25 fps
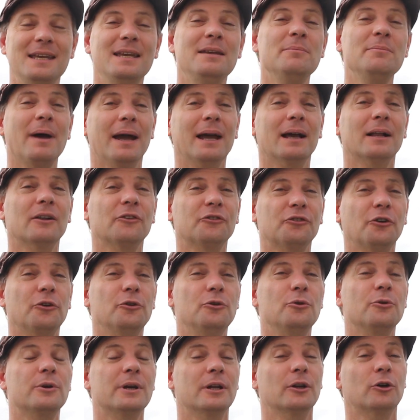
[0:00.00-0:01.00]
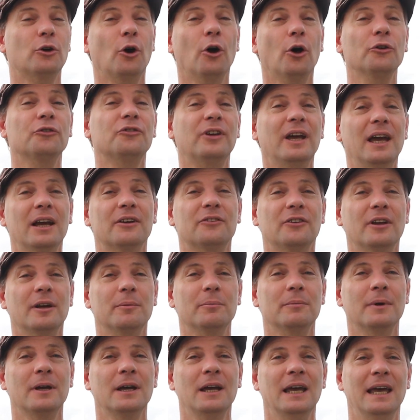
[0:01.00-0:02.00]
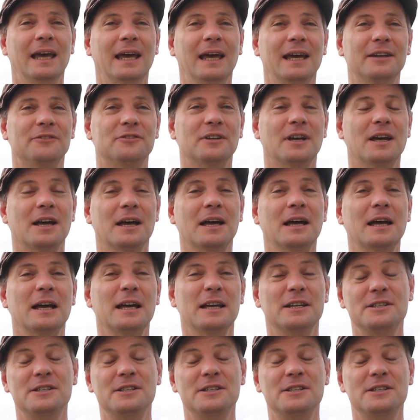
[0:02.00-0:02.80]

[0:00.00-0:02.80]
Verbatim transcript: email so you can contact him at uh,